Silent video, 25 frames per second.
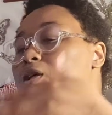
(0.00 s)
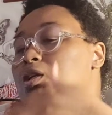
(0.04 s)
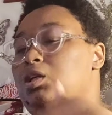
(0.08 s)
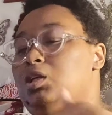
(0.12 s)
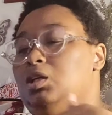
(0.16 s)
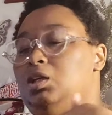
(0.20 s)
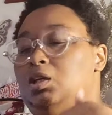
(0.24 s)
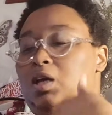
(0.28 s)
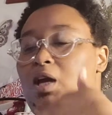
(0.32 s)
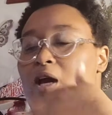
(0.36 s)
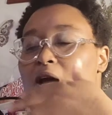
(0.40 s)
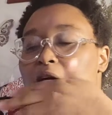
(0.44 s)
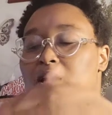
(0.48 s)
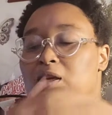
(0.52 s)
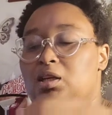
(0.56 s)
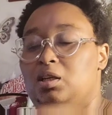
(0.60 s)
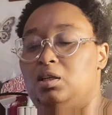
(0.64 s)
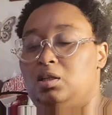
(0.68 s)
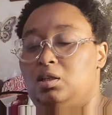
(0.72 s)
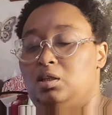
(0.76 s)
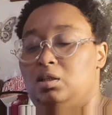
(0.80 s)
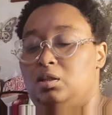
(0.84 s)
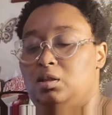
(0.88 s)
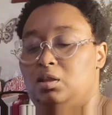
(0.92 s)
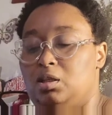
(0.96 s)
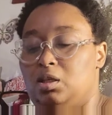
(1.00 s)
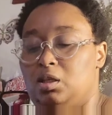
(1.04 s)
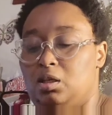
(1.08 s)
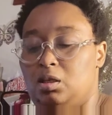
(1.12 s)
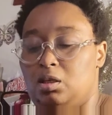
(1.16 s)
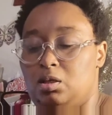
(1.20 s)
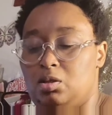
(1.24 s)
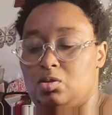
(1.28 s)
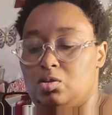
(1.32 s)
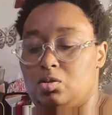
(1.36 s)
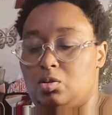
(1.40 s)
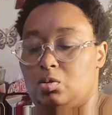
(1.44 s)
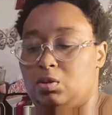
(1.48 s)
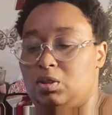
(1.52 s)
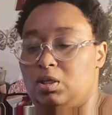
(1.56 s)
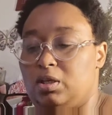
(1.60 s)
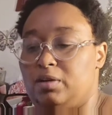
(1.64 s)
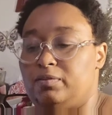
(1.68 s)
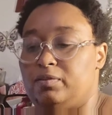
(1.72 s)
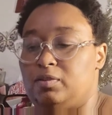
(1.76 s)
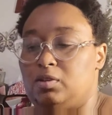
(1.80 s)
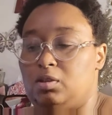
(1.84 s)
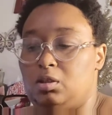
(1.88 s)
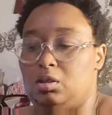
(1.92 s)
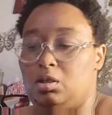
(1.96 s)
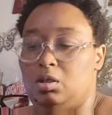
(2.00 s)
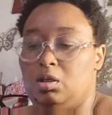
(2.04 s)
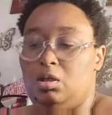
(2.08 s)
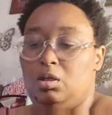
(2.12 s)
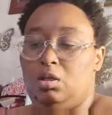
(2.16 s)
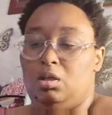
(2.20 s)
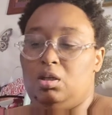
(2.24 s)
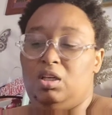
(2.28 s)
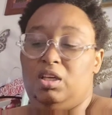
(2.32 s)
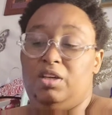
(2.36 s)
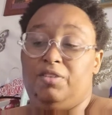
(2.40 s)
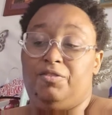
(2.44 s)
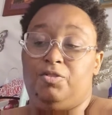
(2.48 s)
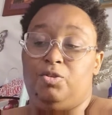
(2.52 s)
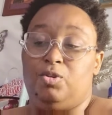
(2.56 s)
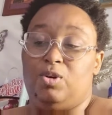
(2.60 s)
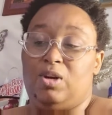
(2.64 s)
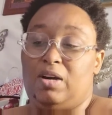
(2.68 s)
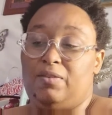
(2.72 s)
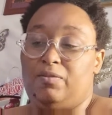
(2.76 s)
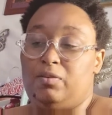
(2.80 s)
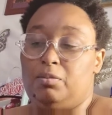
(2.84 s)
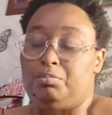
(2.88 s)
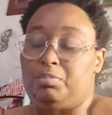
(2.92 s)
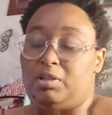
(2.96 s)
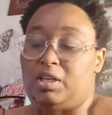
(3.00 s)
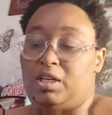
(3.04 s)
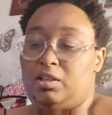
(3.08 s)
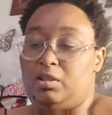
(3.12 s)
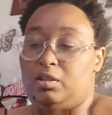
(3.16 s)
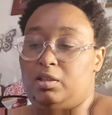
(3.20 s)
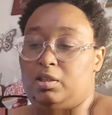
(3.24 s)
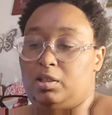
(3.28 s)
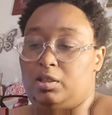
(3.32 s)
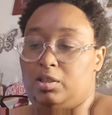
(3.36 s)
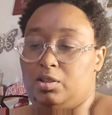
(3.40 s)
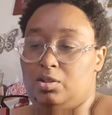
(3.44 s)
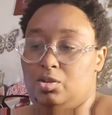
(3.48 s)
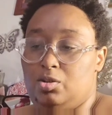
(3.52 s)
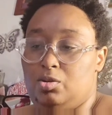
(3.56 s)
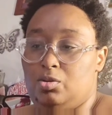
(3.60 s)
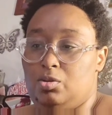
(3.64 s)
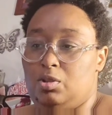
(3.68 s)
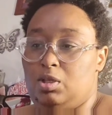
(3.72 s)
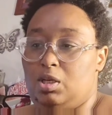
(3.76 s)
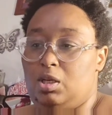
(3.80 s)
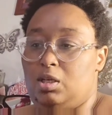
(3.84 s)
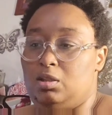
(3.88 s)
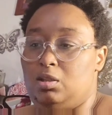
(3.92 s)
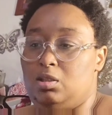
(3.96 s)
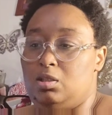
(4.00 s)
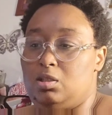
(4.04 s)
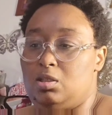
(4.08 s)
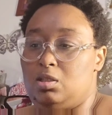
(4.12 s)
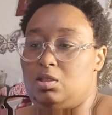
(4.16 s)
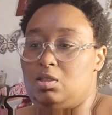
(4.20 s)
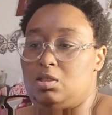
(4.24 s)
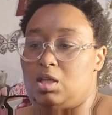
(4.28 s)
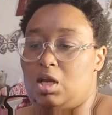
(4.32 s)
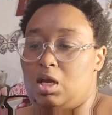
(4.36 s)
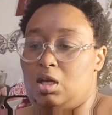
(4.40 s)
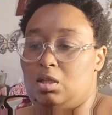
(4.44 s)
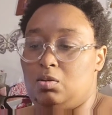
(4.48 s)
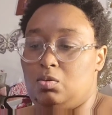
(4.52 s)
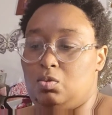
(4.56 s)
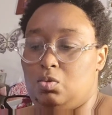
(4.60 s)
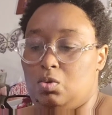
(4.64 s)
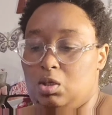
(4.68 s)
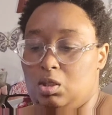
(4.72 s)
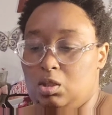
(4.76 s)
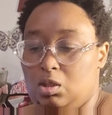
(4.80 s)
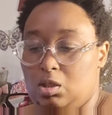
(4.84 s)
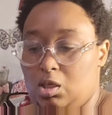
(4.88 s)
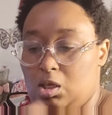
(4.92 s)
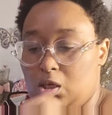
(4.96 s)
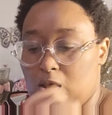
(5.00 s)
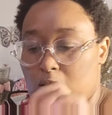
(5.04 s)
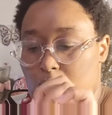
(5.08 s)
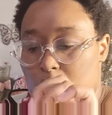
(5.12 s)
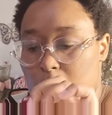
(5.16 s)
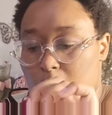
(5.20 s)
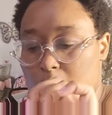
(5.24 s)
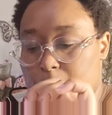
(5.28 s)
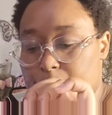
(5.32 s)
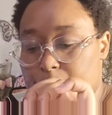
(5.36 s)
money adding in things or whatever. If you have a planner that can do that, this is not one that